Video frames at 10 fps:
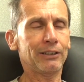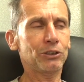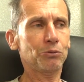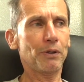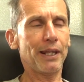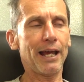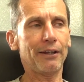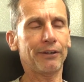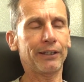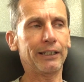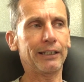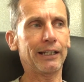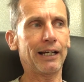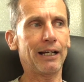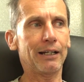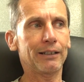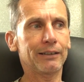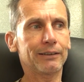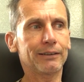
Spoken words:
just without the